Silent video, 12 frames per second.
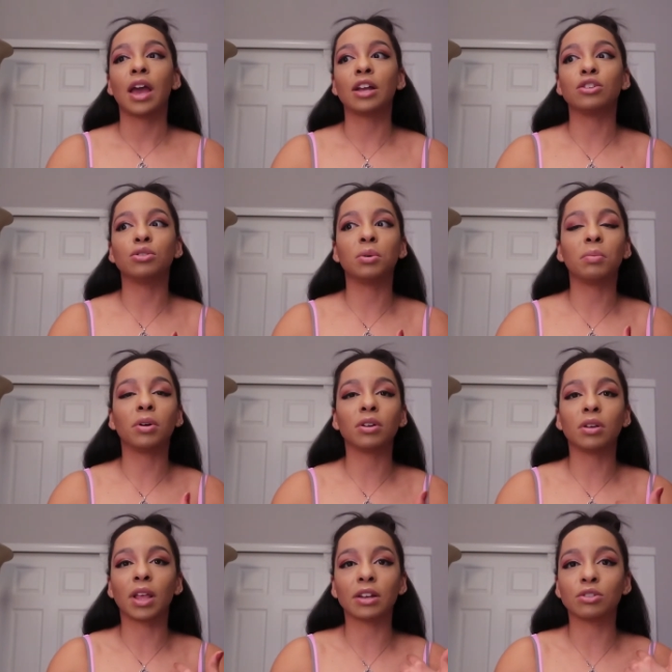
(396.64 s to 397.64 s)
and do a
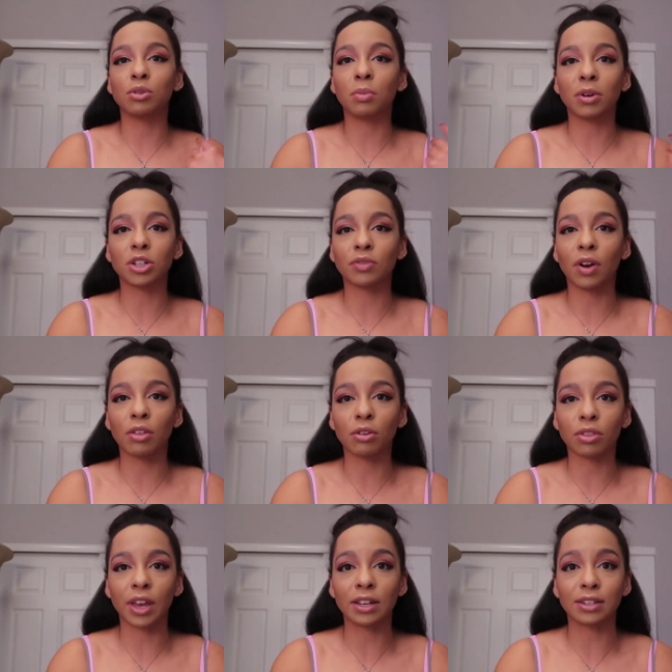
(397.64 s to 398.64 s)
bunch of other
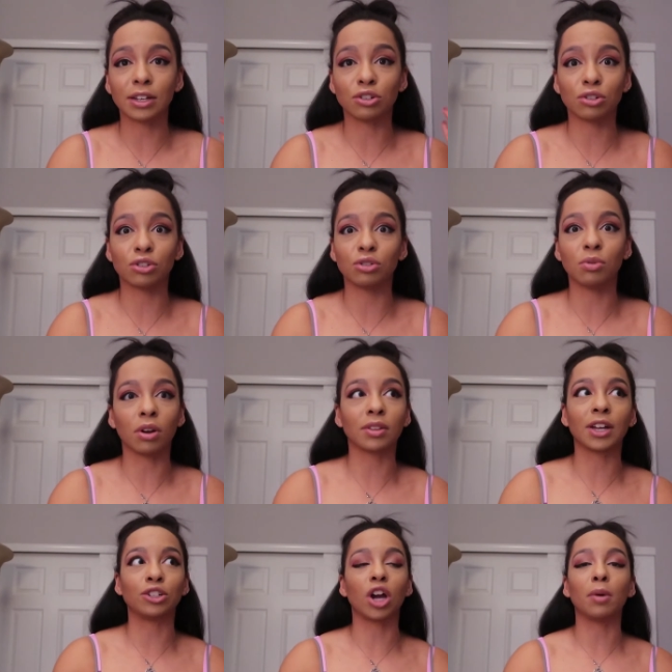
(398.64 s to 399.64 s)
things, like just do
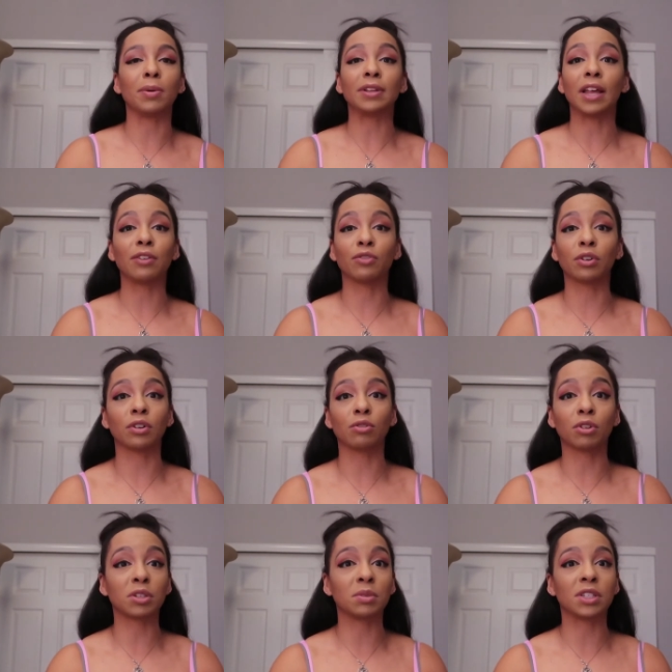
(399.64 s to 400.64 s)
online shopping. Like for
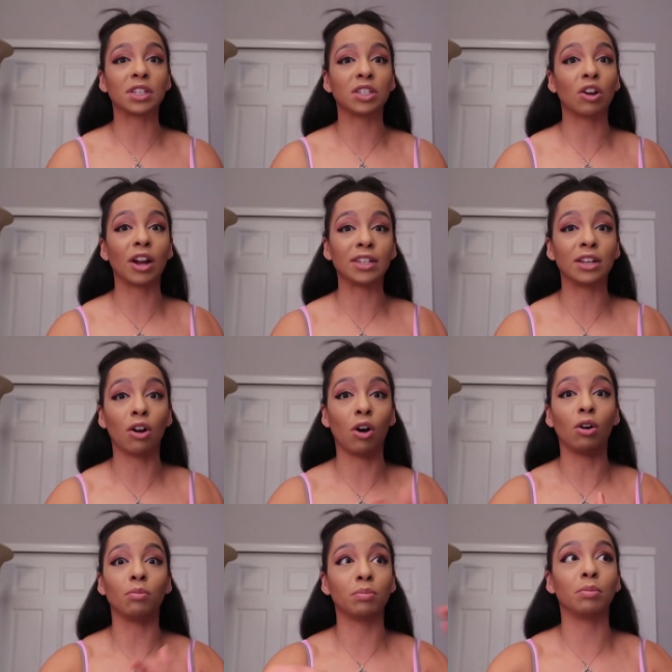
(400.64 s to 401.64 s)
Christmas this year, I did
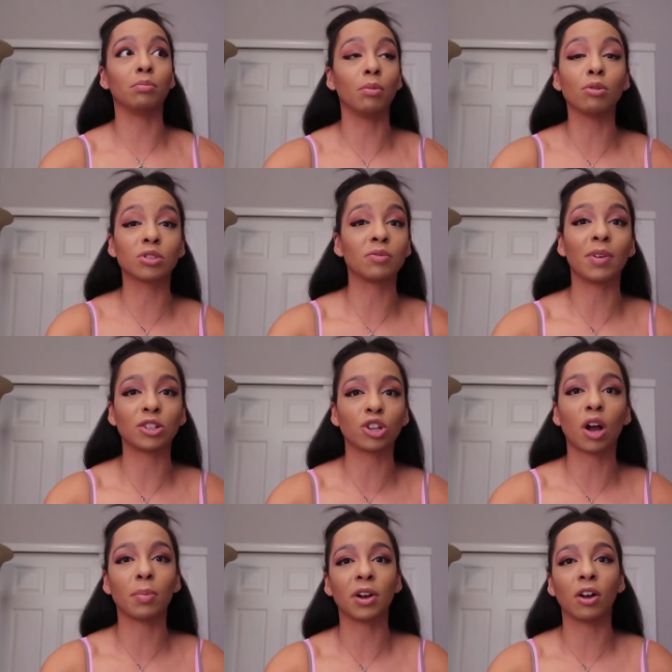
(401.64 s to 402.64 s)
most of my
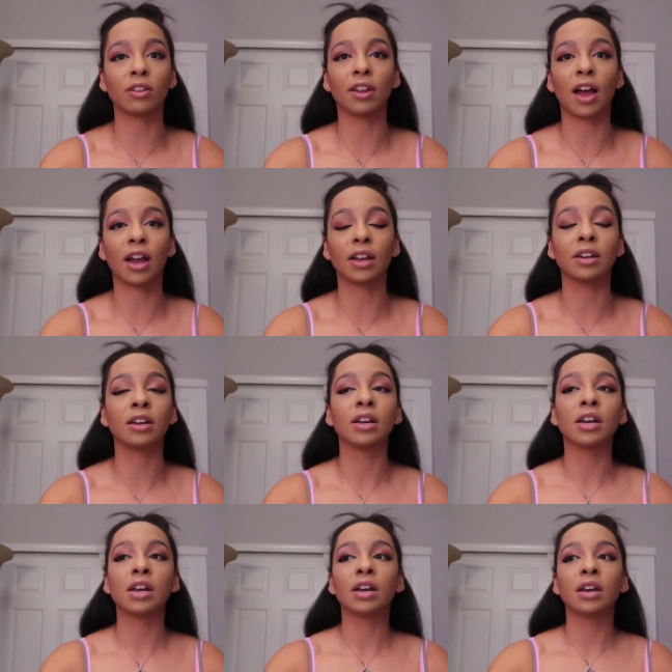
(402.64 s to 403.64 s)
shopping online.
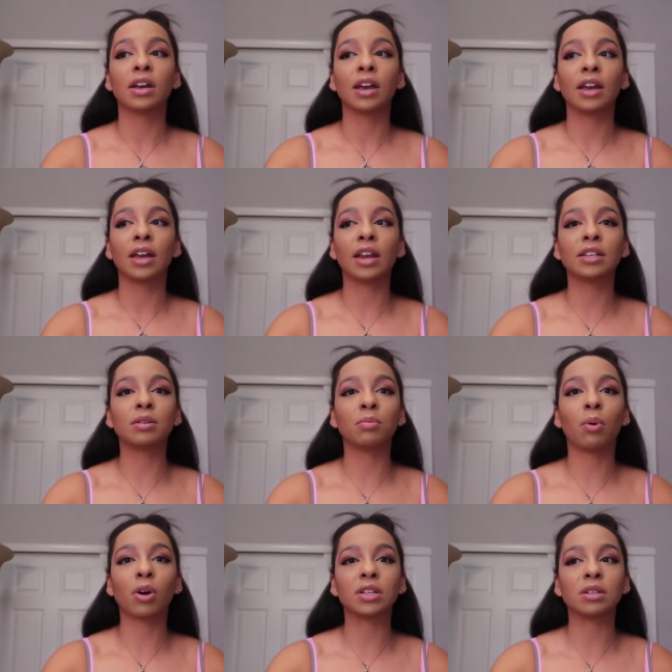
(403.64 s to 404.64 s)
It is
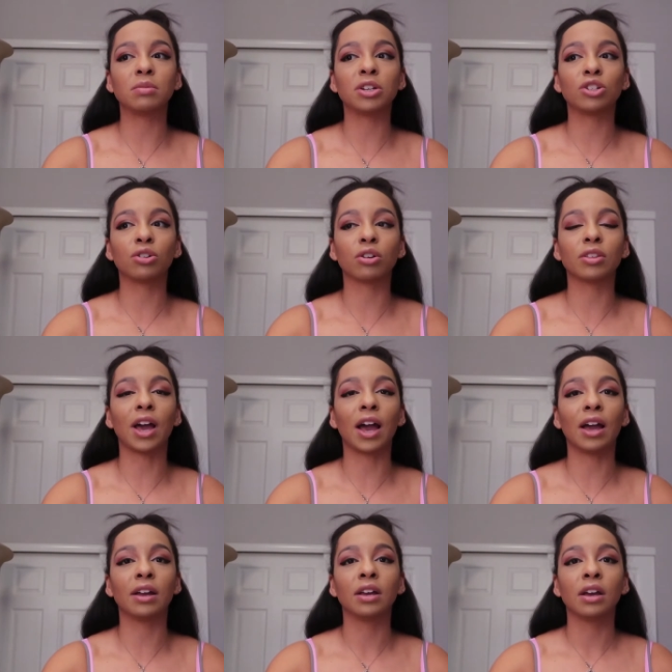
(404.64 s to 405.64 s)
important to make sure
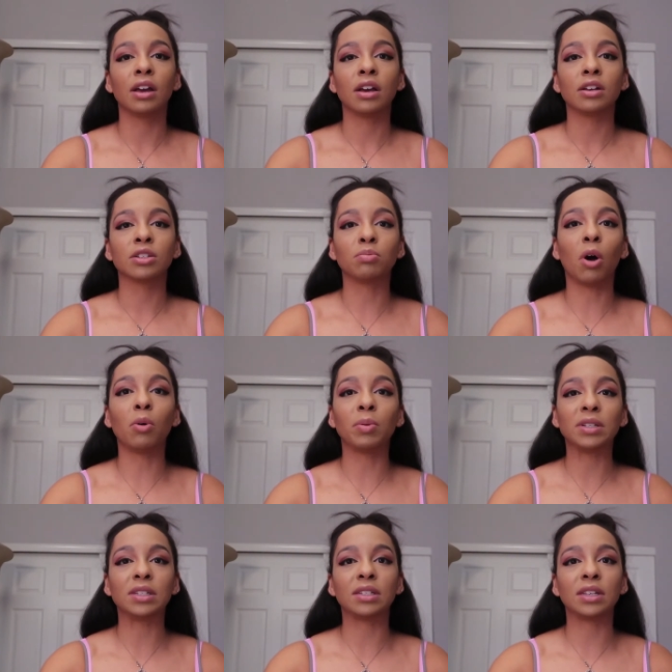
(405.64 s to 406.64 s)
that small
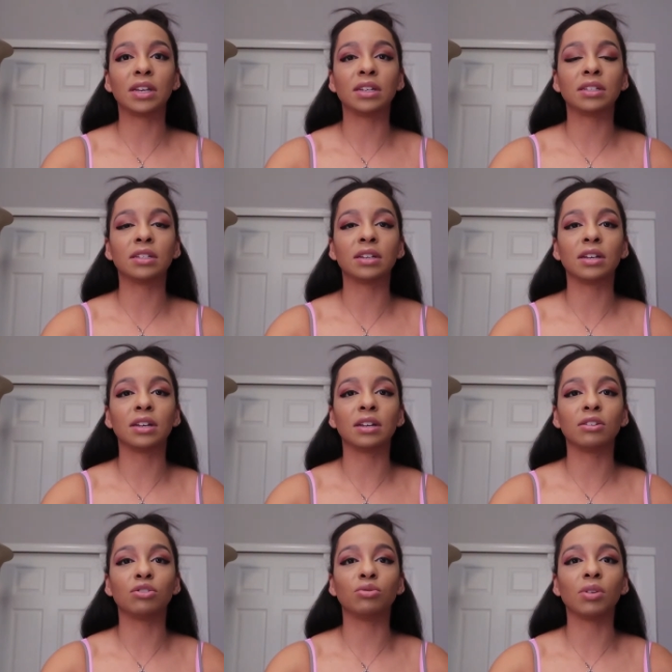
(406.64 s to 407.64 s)
businesses
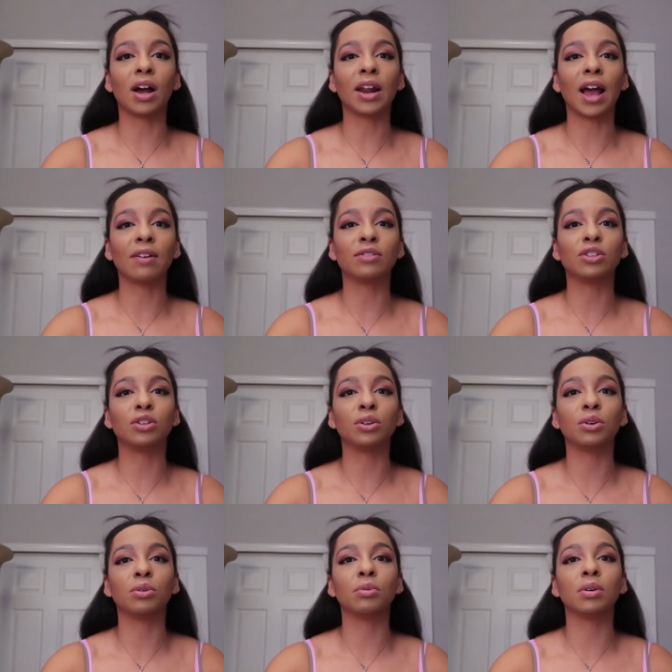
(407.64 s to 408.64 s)
do not have
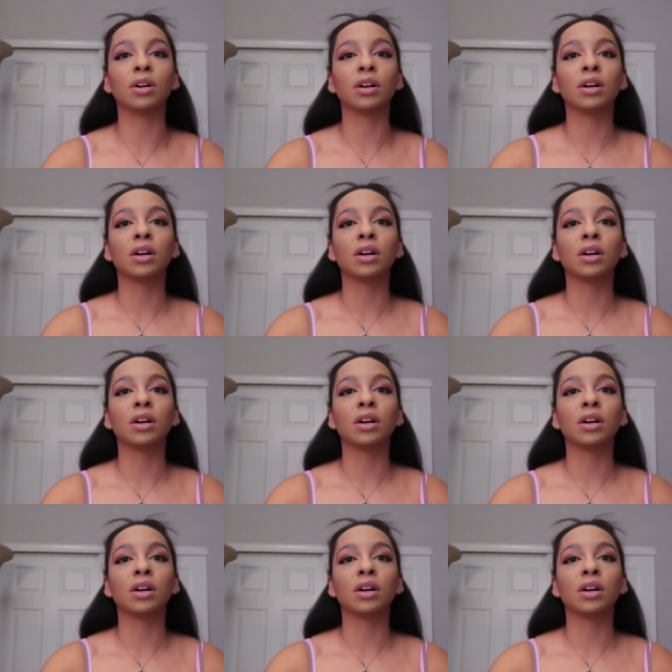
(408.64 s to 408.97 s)
to